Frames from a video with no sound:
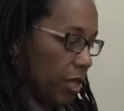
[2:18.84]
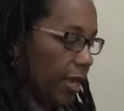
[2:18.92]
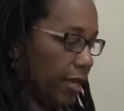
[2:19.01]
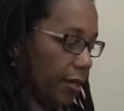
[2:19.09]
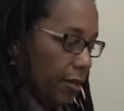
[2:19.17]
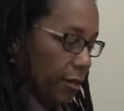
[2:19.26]

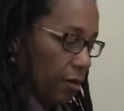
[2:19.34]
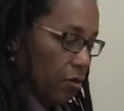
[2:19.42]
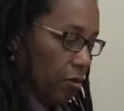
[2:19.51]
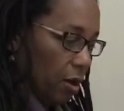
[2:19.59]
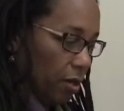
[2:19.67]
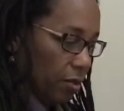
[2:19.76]
taken
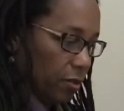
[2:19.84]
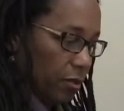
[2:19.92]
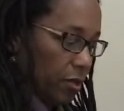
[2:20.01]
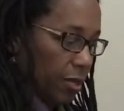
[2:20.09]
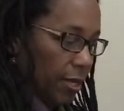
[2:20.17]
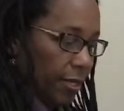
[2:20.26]
across
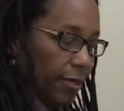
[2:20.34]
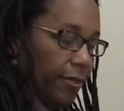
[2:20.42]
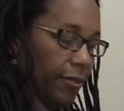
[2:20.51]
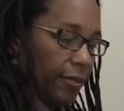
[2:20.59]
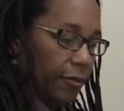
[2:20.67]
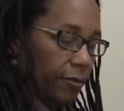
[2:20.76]

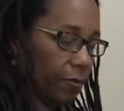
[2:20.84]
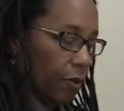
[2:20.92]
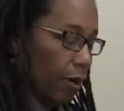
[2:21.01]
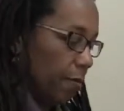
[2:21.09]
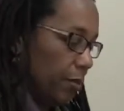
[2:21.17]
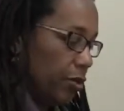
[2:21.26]
in this
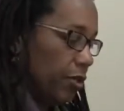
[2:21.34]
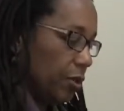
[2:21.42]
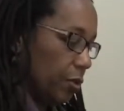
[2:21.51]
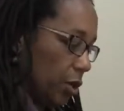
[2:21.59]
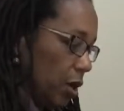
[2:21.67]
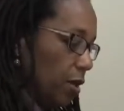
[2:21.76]
period
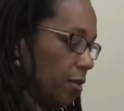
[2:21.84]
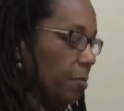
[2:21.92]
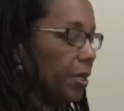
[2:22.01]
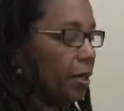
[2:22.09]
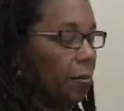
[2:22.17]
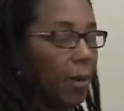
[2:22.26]
that we call the
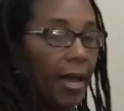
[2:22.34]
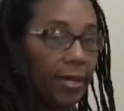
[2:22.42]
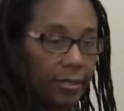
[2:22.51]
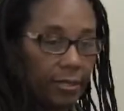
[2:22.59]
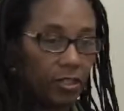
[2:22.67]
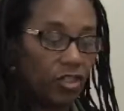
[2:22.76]
Middle
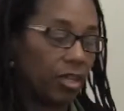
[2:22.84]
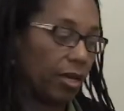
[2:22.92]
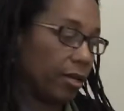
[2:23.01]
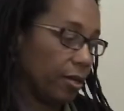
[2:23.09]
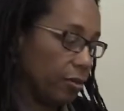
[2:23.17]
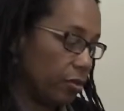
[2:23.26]
Passage,
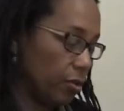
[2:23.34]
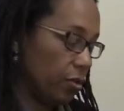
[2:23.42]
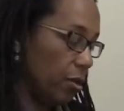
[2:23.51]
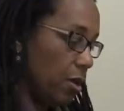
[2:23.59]
taken to